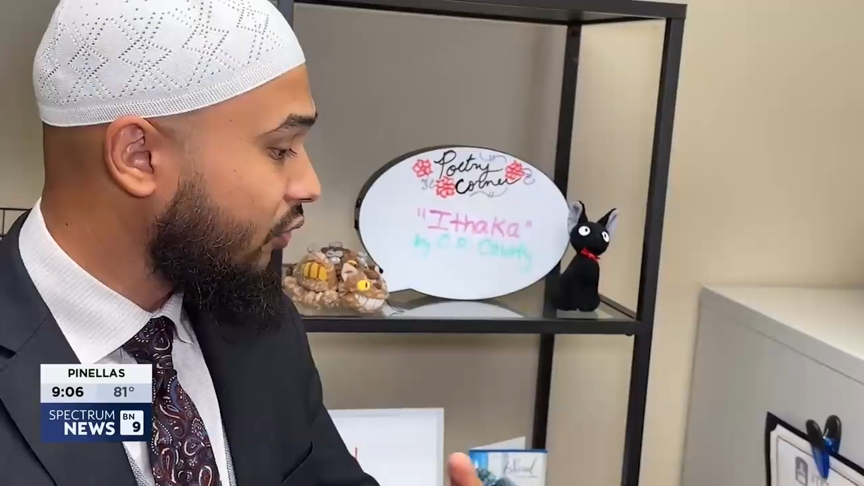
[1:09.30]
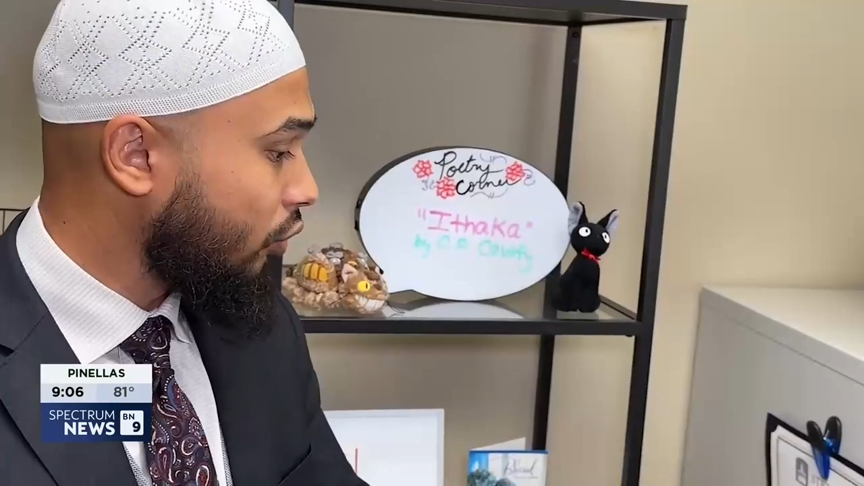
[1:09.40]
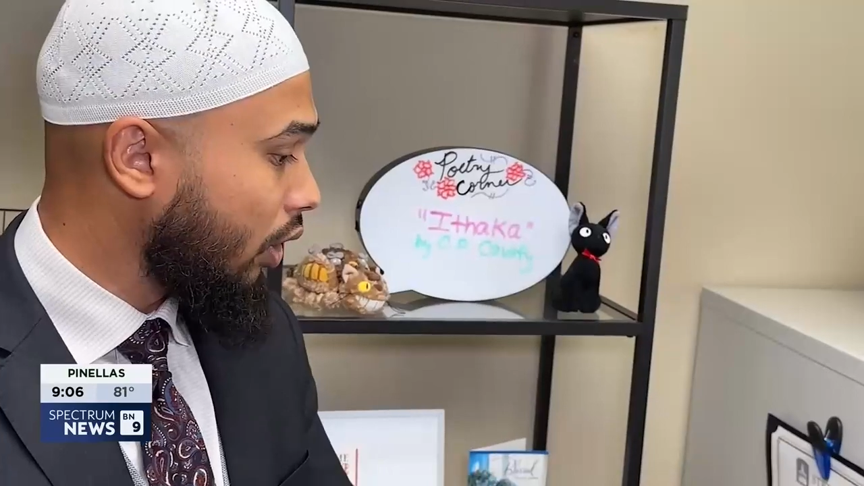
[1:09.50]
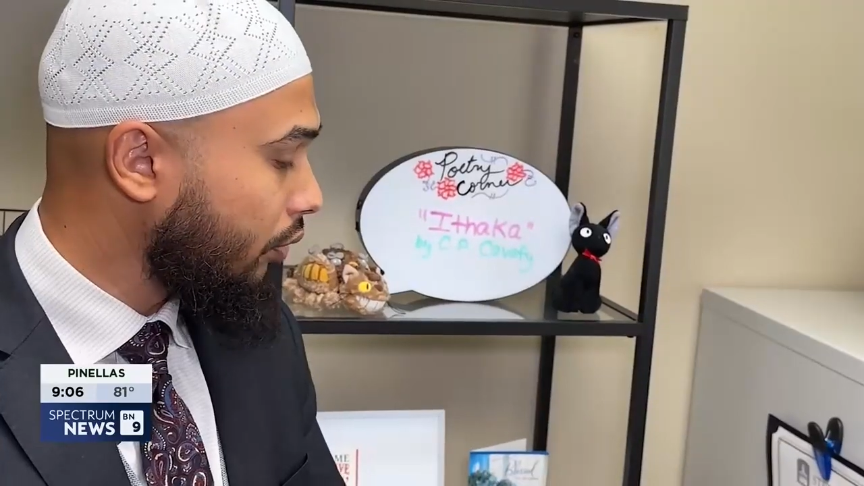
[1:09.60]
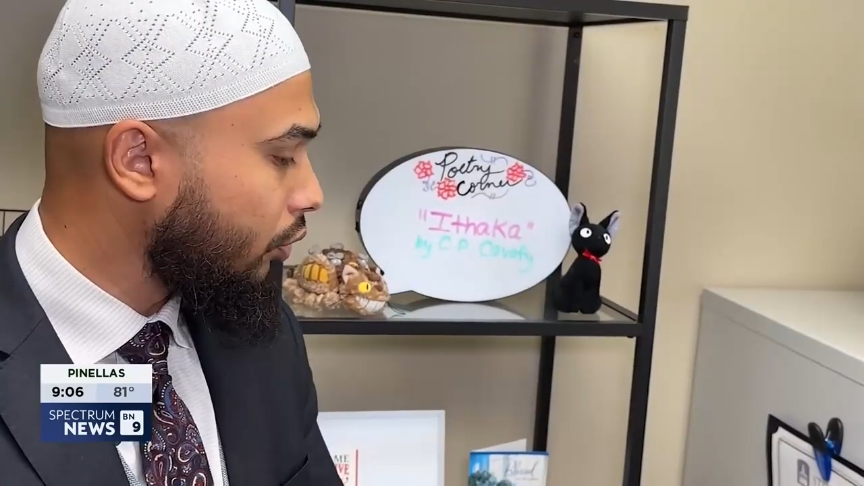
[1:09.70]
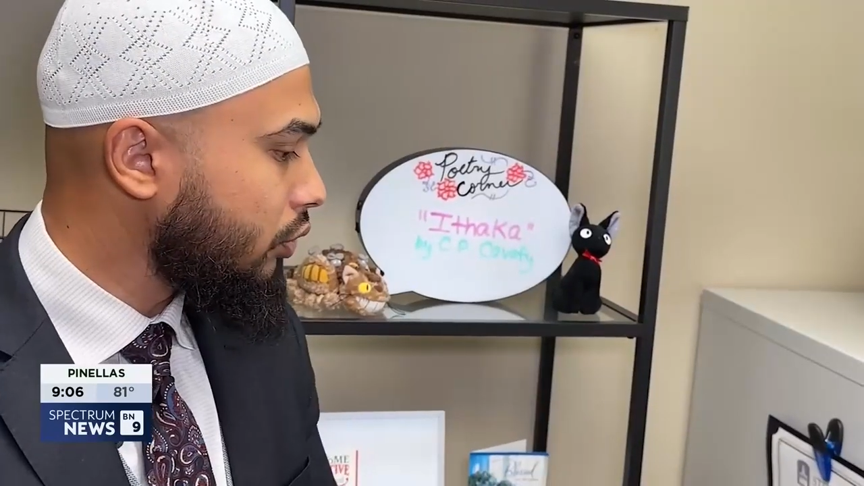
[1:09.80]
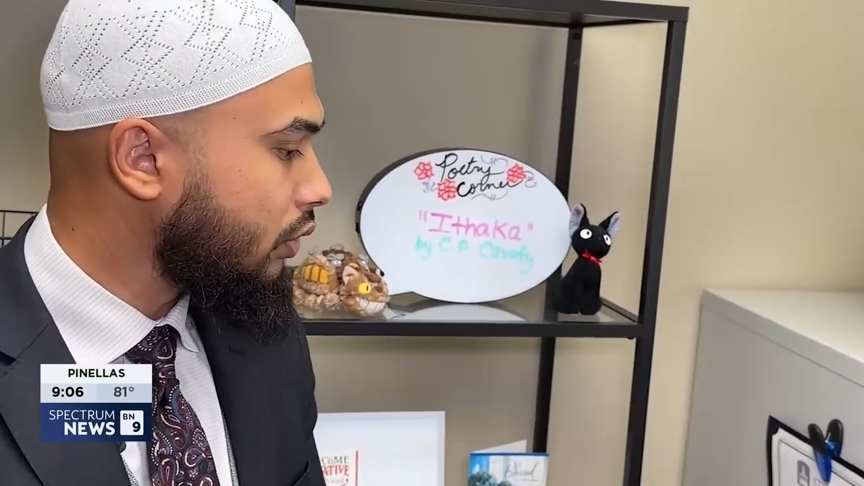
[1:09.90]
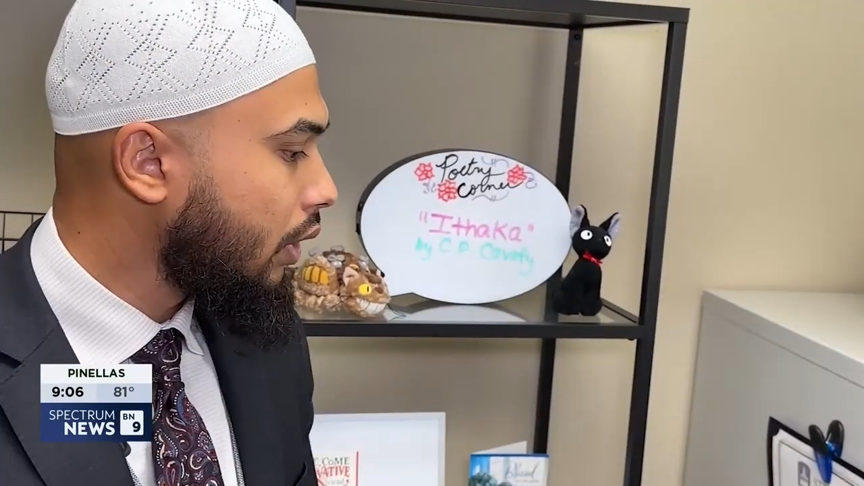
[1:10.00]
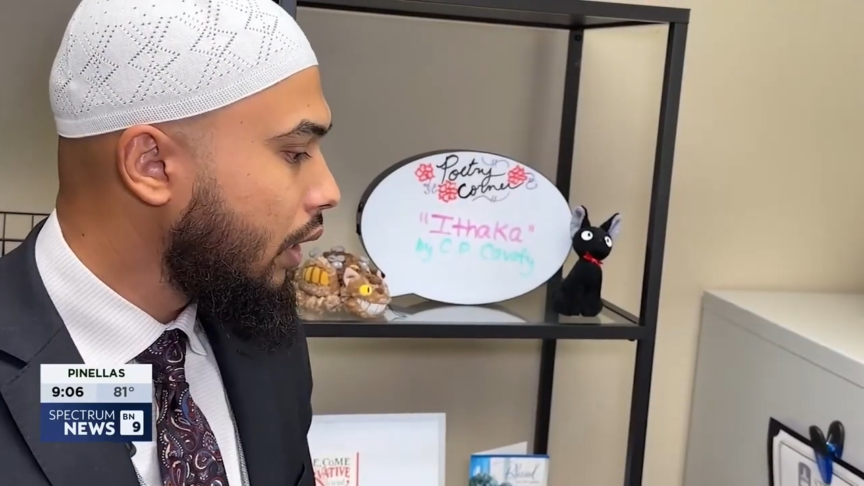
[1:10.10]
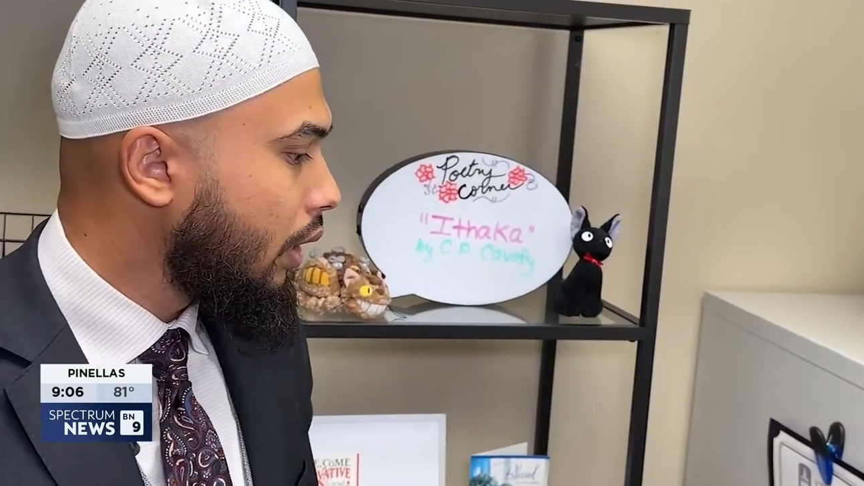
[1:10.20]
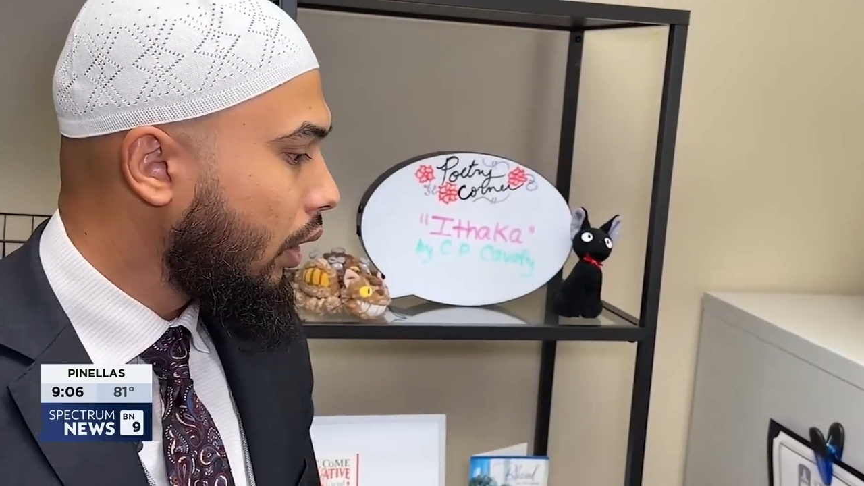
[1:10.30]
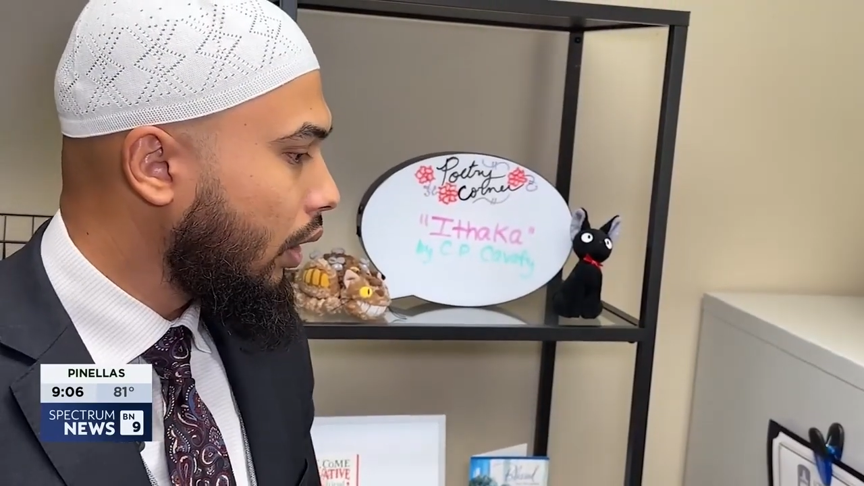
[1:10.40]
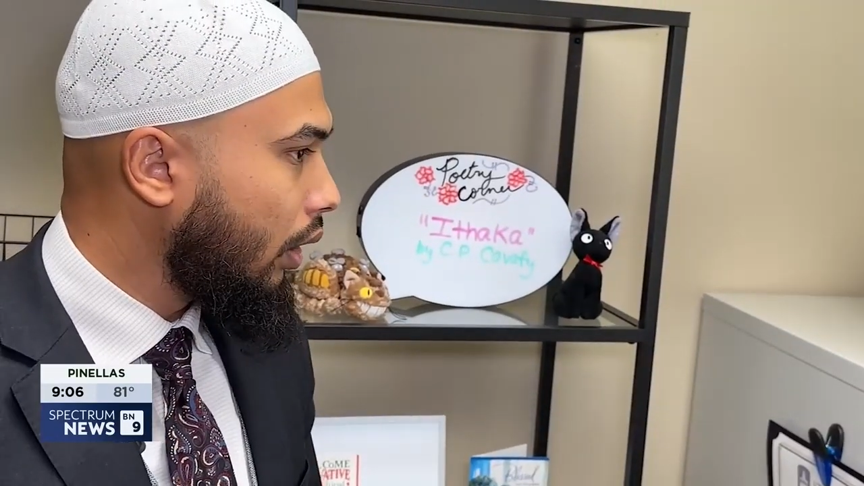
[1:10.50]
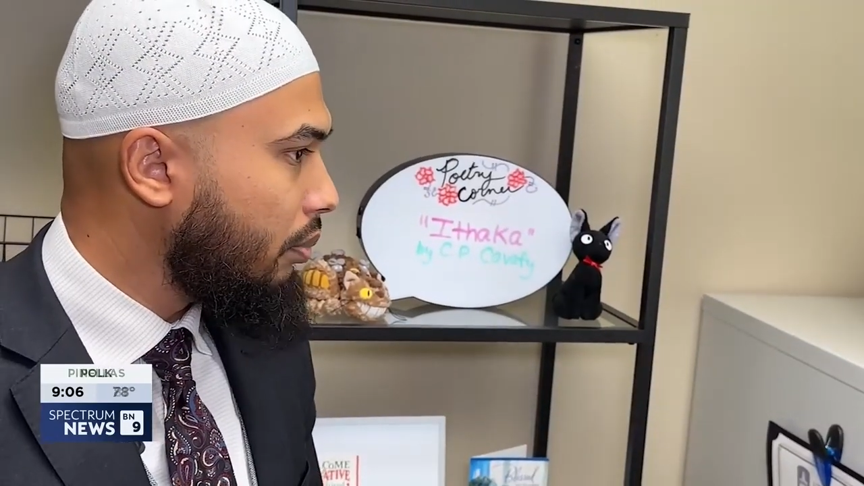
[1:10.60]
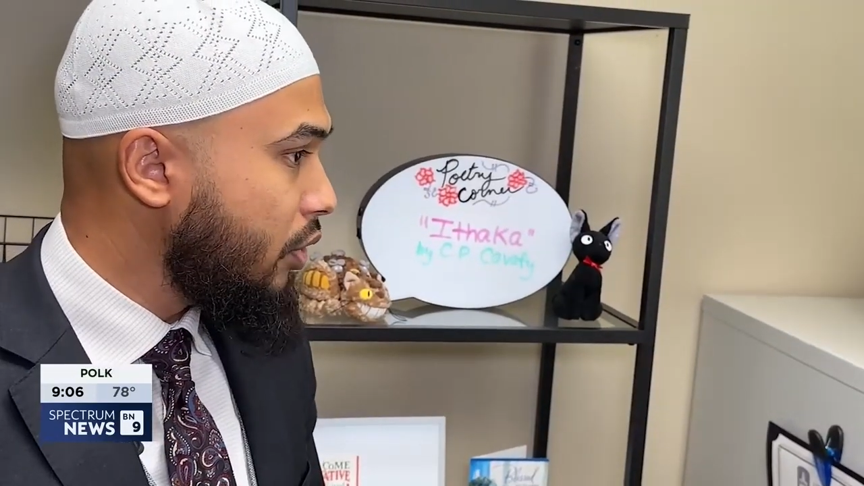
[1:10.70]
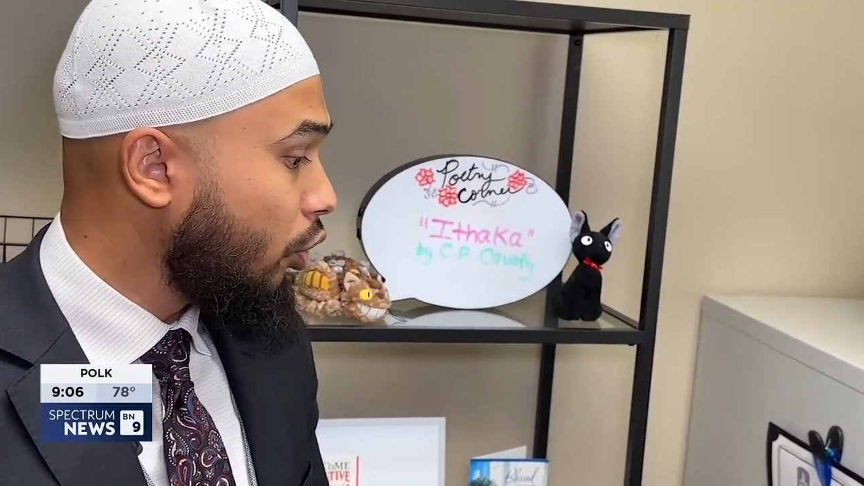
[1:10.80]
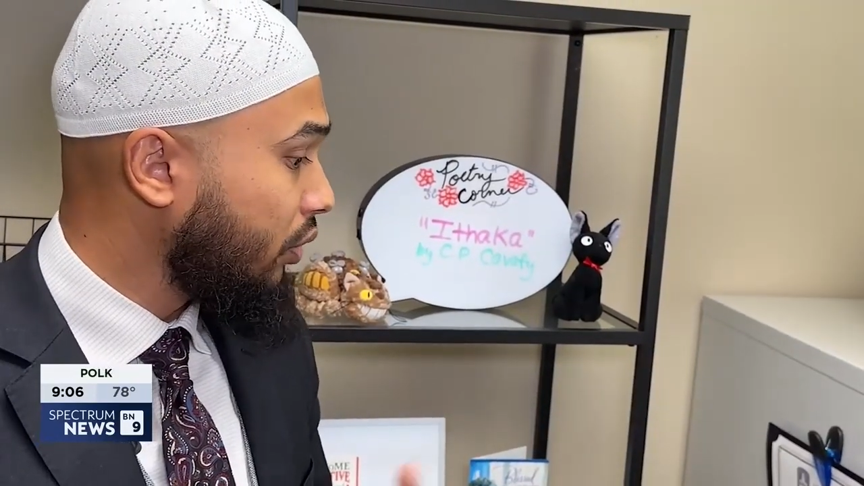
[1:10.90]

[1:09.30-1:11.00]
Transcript: says a student with a Palestinian